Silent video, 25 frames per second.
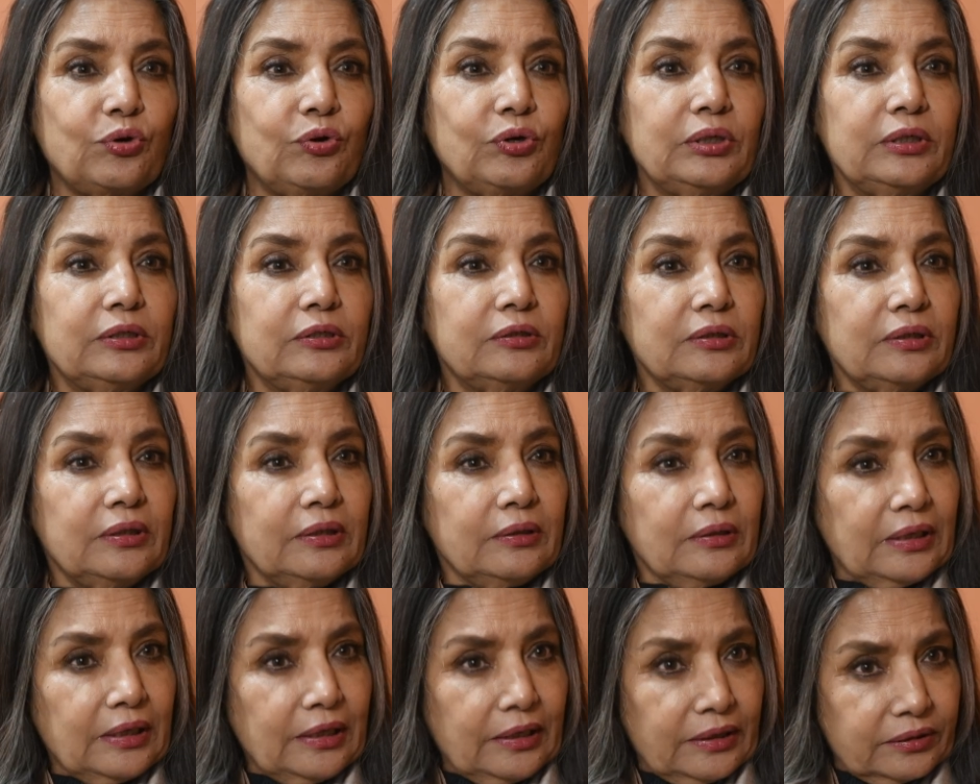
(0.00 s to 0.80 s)
called
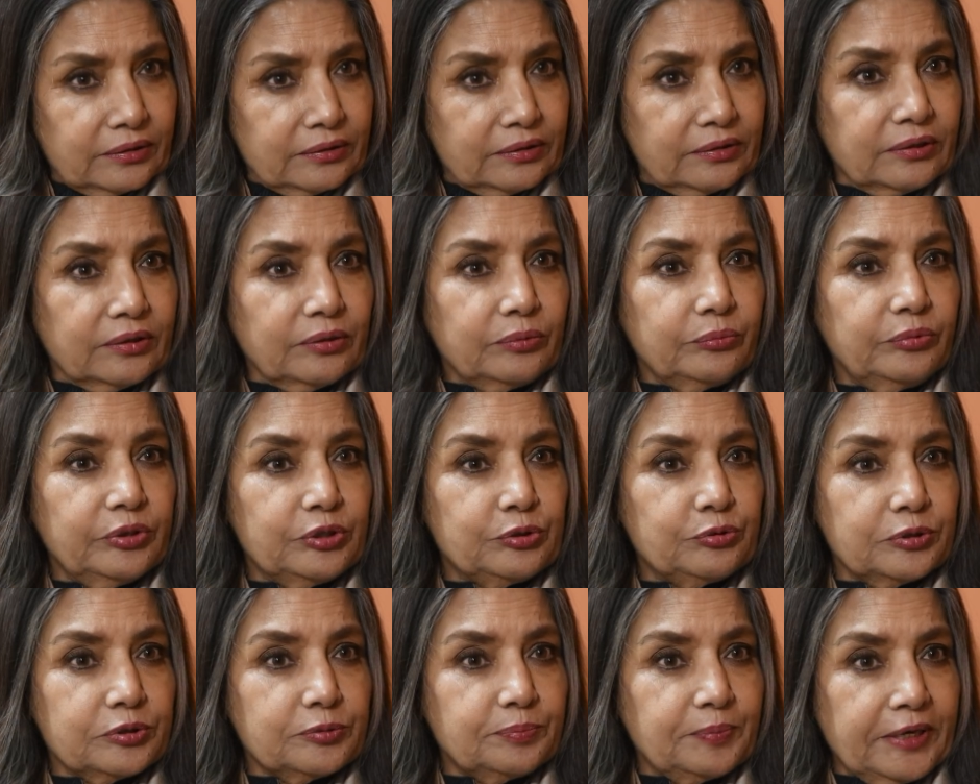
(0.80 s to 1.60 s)
Arth,
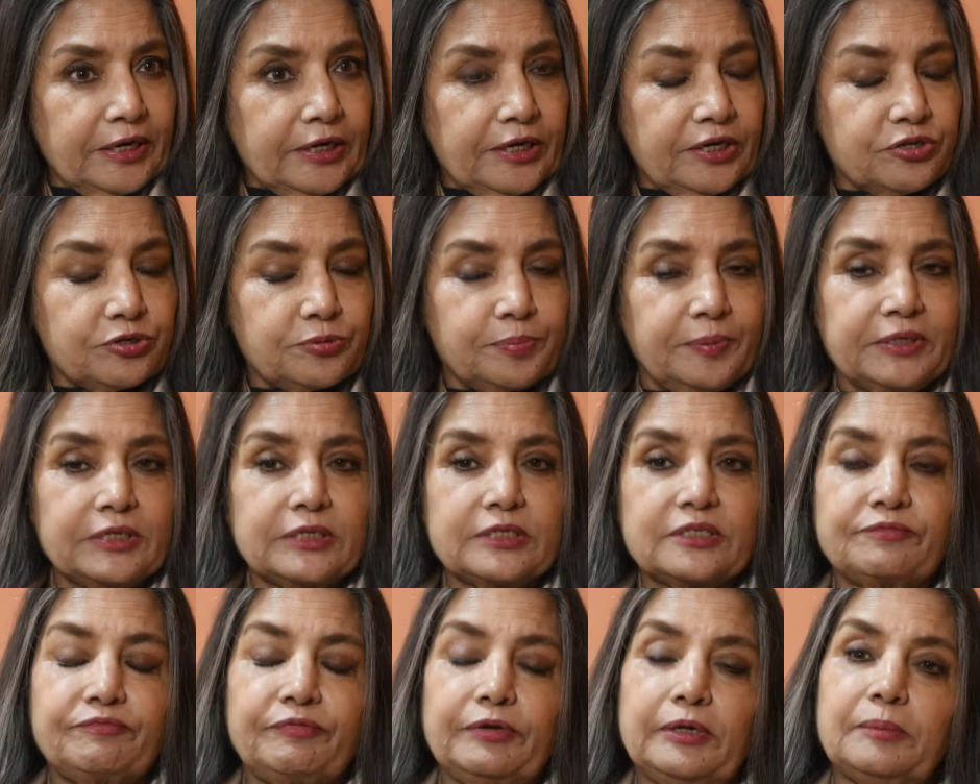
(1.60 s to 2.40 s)
which was Mahesh
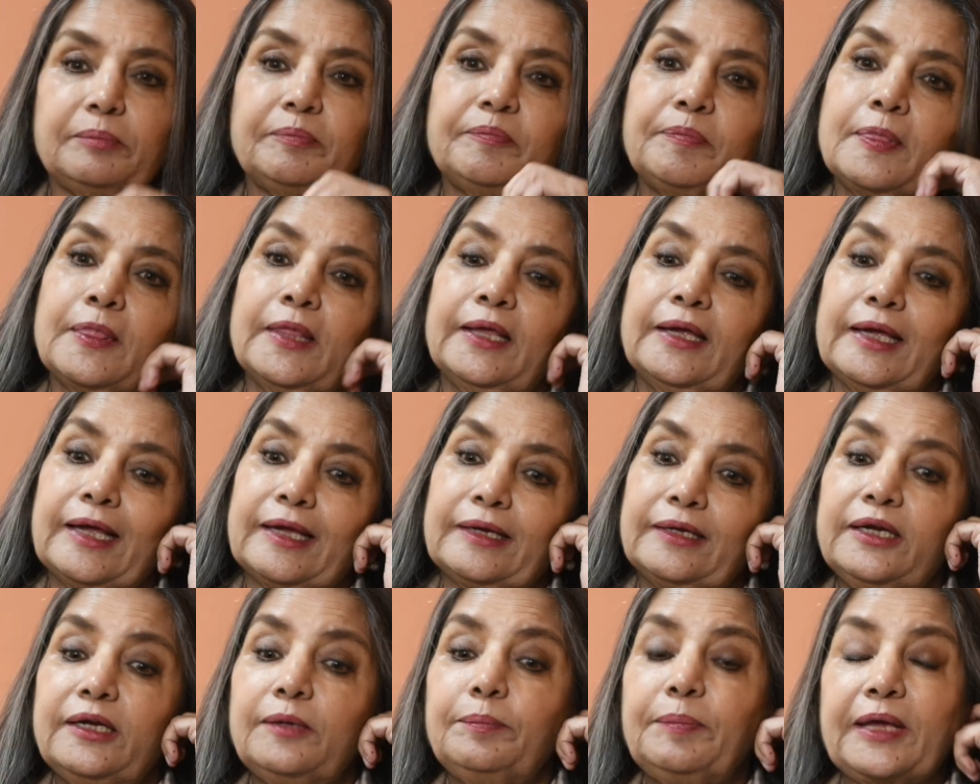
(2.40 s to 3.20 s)
Bhatt's film,
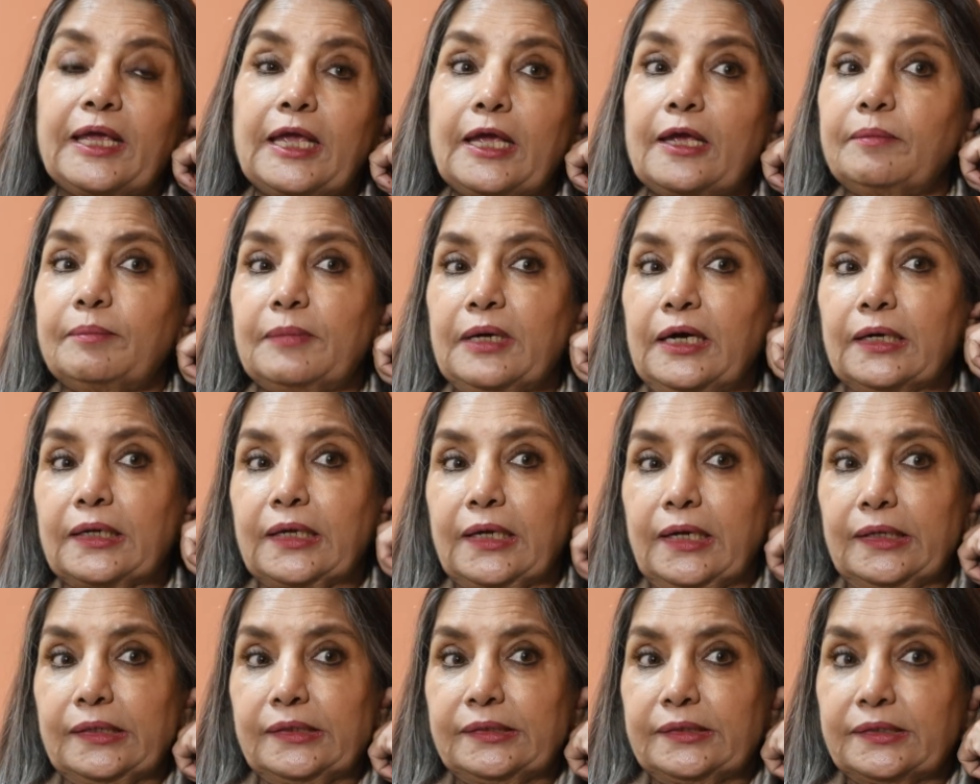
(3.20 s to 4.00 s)
and it became a
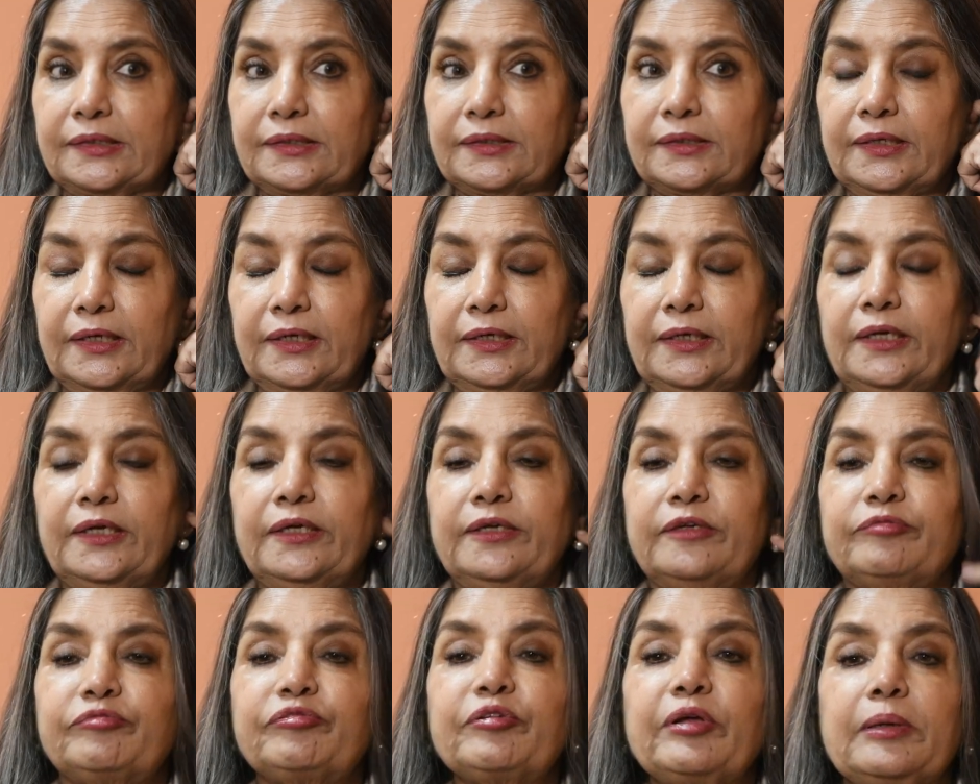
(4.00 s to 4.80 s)
cult
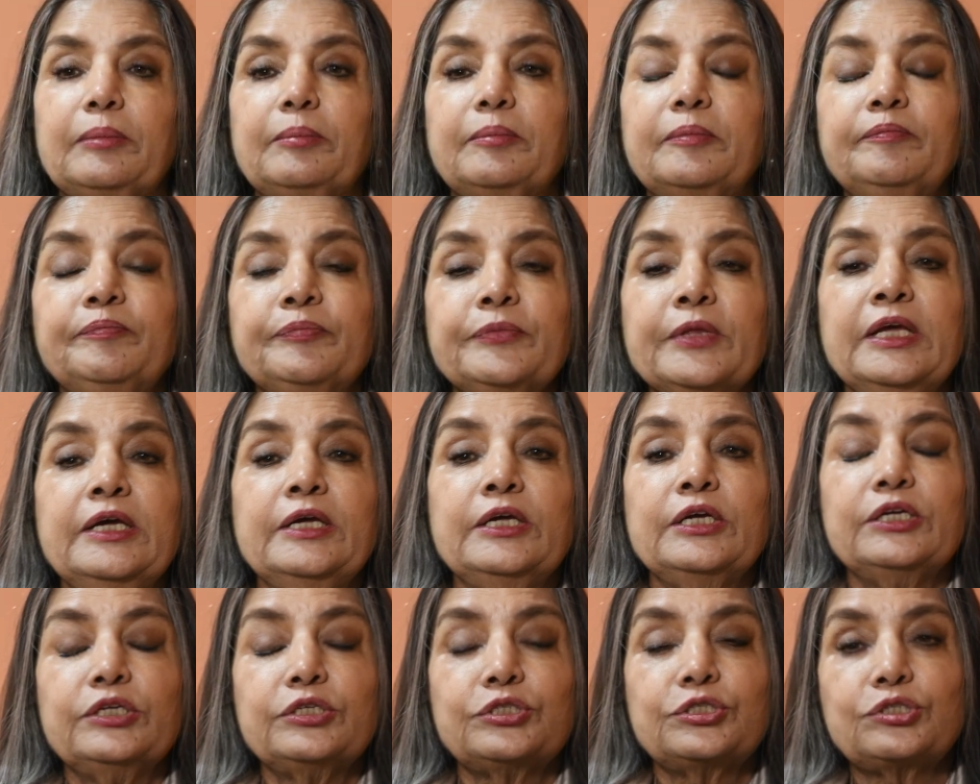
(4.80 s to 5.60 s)
film.
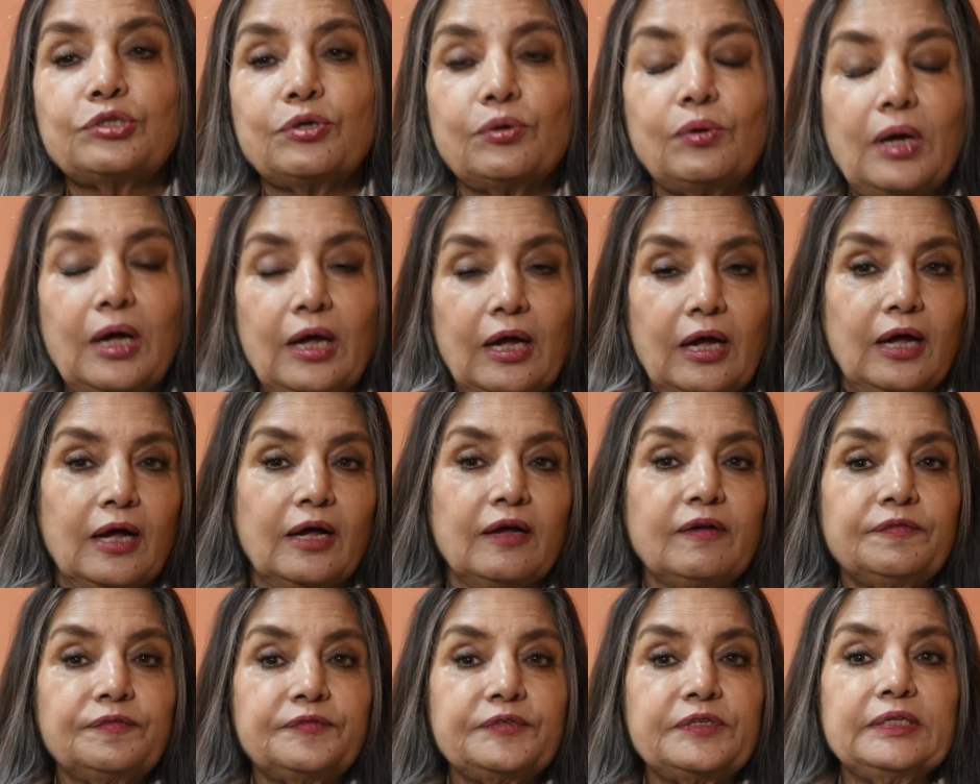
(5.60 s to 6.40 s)
So
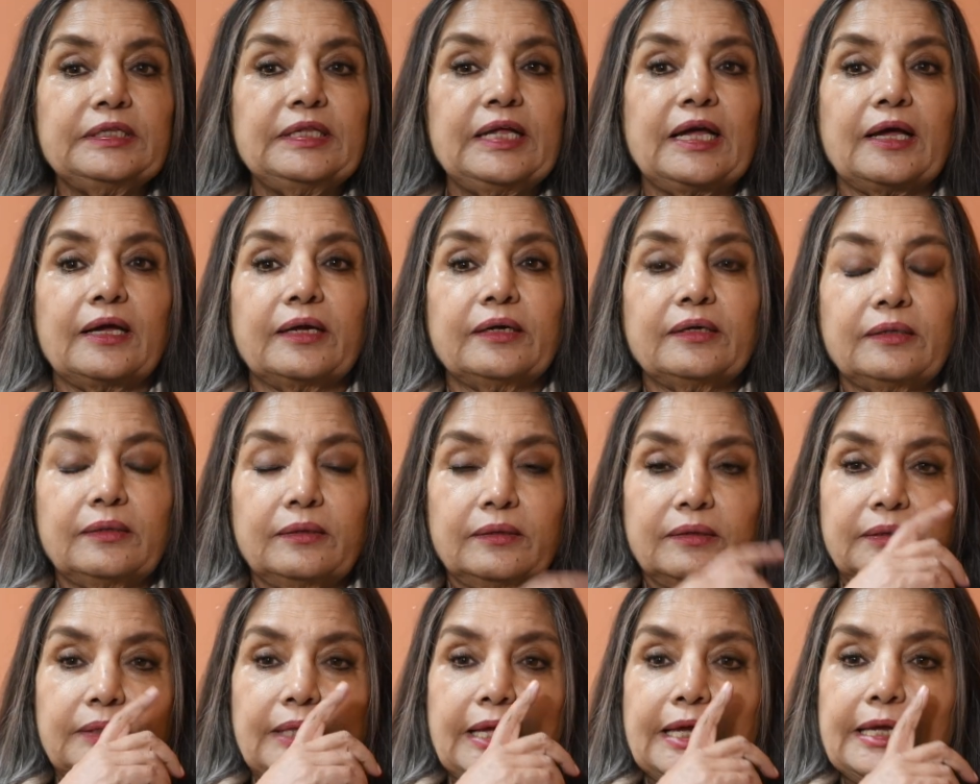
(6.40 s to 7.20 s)
after that,
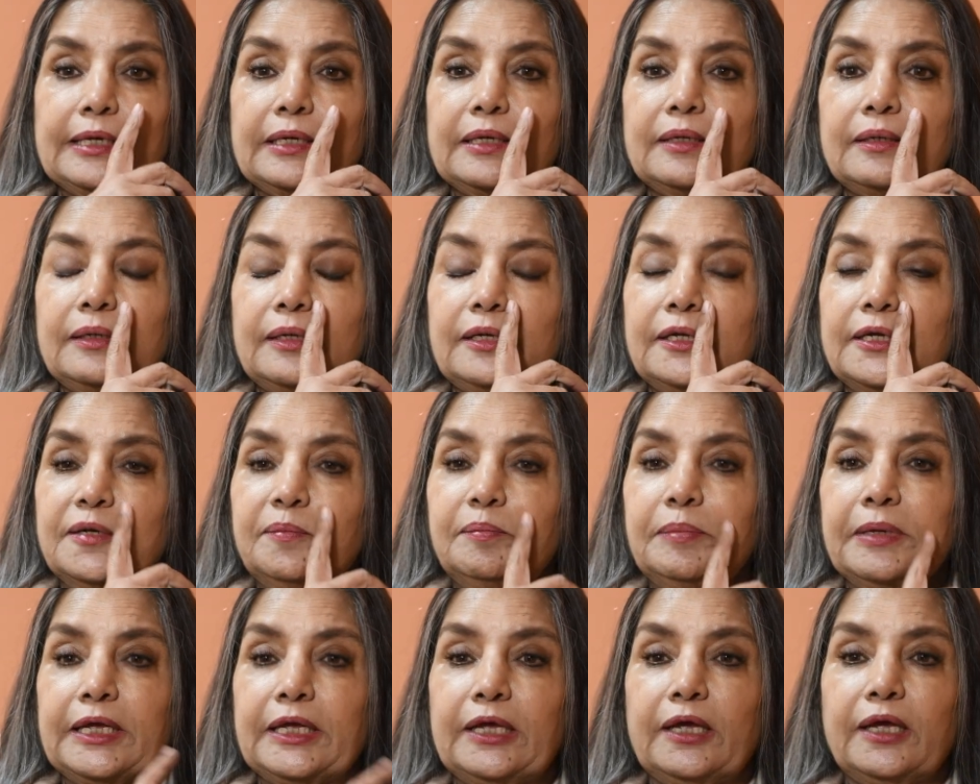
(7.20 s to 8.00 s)
then
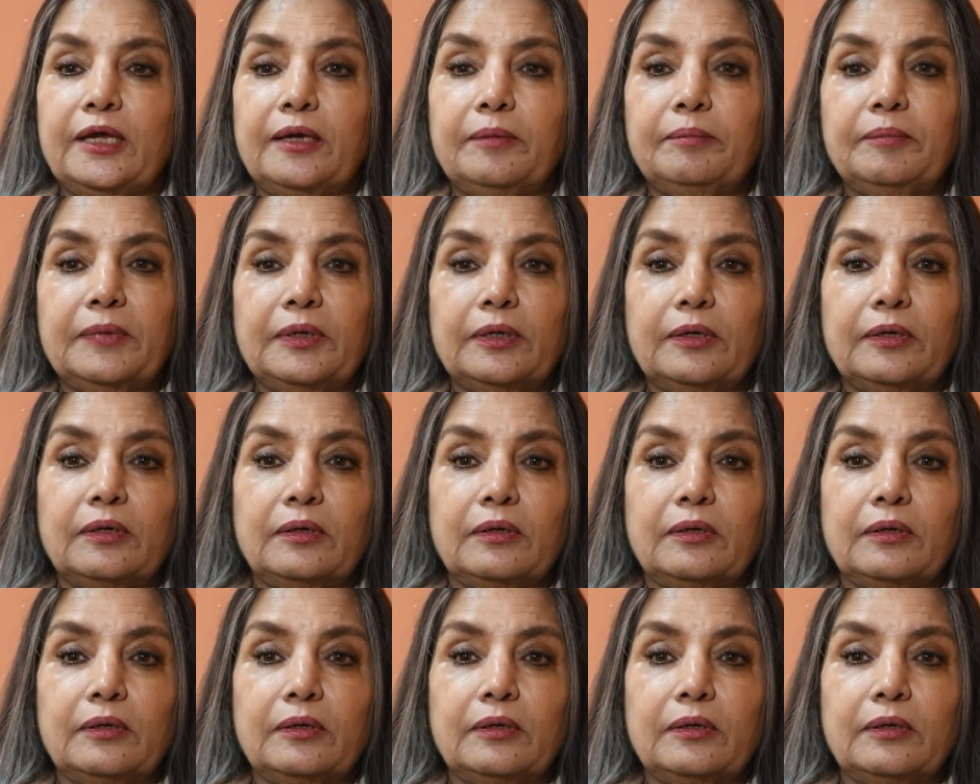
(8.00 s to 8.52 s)
it became